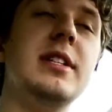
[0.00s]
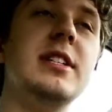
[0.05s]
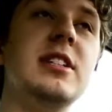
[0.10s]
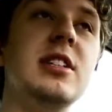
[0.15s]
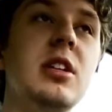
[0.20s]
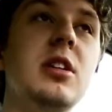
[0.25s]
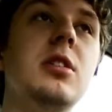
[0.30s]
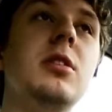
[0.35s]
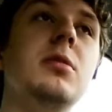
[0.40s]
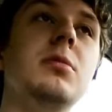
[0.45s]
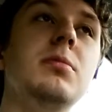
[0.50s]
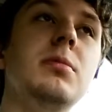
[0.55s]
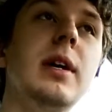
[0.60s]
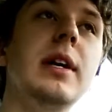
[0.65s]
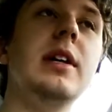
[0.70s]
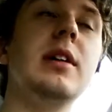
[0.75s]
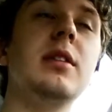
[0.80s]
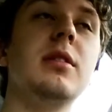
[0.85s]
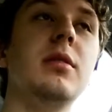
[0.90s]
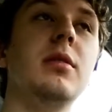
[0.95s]
but still
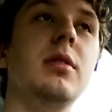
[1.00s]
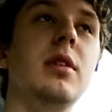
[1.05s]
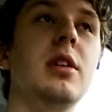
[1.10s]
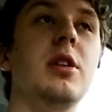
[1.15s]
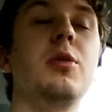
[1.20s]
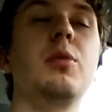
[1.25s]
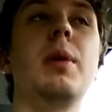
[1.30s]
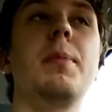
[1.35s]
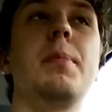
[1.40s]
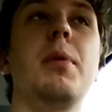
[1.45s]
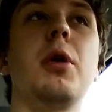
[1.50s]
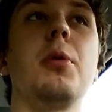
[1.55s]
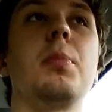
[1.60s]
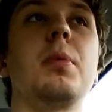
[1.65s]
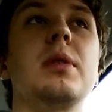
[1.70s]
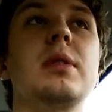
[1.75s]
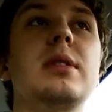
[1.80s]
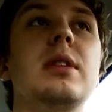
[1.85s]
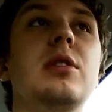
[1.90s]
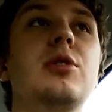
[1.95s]
like, what
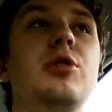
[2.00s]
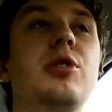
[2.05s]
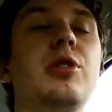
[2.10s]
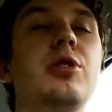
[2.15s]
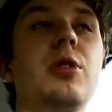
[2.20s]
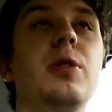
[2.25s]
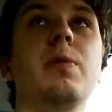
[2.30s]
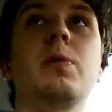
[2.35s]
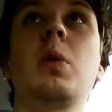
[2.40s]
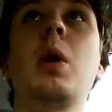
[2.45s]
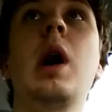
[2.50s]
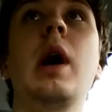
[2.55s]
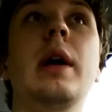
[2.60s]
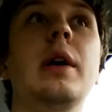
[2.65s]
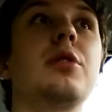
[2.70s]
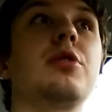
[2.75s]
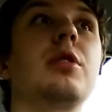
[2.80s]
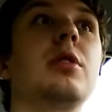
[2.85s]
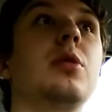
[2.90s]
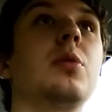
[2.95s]
purpose does she serve?
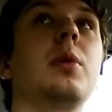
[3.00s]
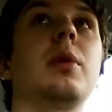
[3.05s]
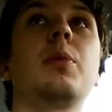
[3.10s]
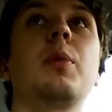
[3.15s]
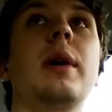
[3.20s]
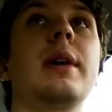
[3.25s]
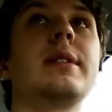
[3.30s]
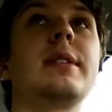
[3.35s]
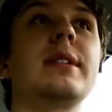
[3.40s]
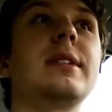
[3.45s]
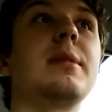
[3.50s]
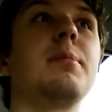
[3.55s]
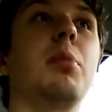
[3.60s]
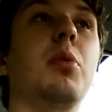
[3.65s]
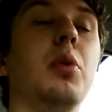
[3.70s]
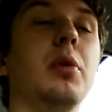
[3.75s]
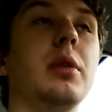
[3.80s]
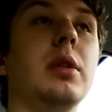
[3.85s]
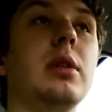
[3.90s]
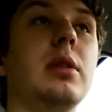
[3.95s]
Why is she doing it? Why is this
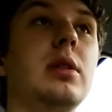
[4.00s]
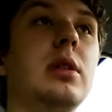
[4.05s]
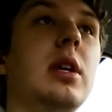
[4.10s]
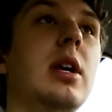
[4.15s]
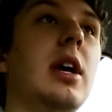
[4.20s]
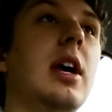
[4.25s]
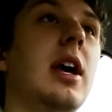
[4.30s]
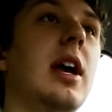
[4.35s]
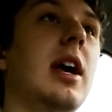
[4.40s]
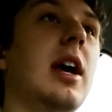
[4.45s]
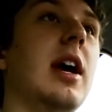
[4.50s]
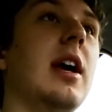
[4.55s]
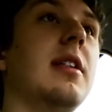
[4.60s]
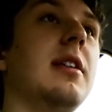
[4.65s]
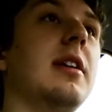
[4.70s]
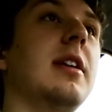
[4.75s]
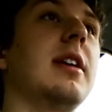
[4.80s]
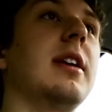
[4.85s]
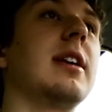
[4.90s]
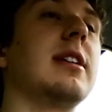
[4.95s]
important?
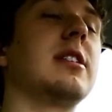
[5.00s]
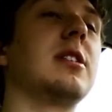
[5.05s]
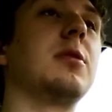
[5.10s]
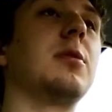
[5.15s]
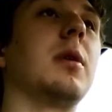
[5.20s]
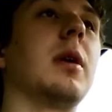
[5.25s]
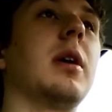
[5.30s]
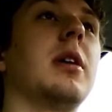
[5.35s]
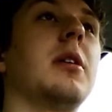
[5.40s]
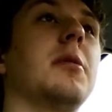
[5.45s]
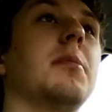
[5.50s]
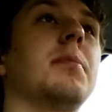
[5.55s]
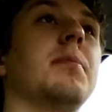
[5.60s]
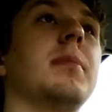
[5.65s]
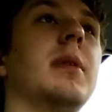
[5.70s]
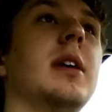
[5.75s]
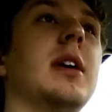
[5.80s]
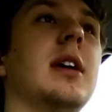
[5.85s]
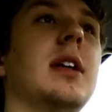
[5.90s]
And then he gets to